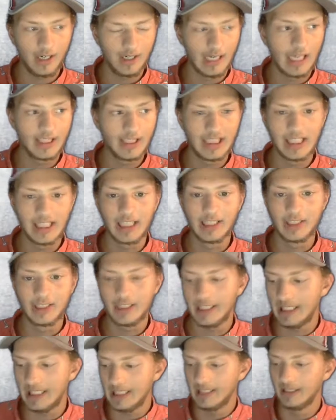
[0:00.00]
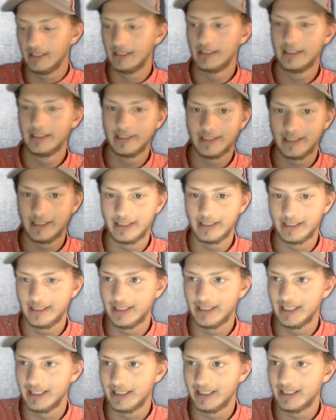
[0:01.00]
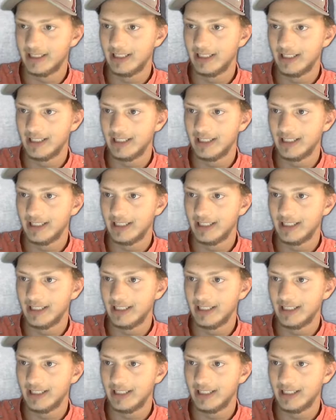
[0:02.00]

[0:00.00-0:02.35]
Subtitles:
and as you can see, it's just